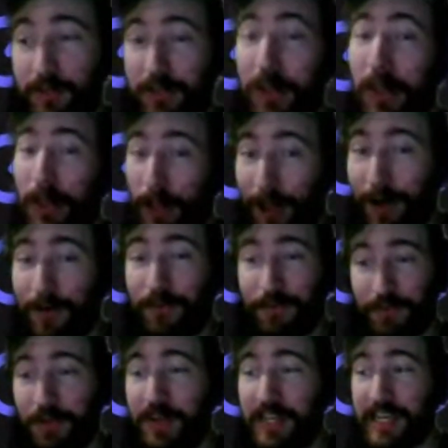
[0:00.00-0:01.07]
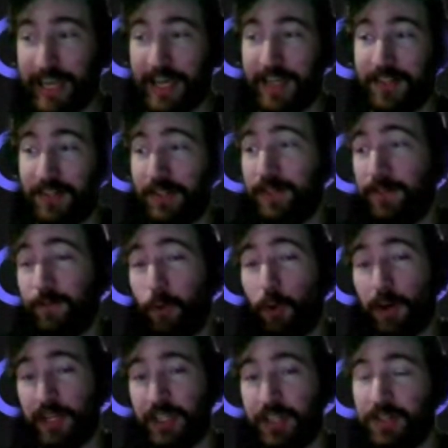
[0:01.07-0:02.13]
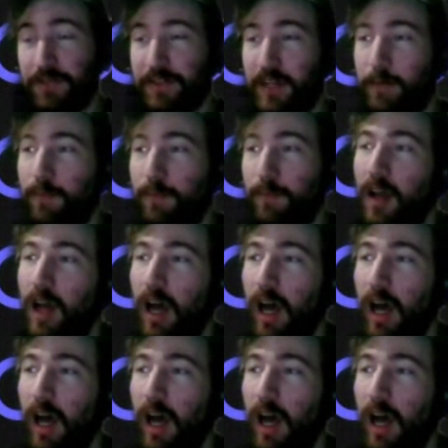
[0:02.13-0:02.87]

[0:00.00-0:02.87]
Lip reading: There's a lot of unique cases for each of them.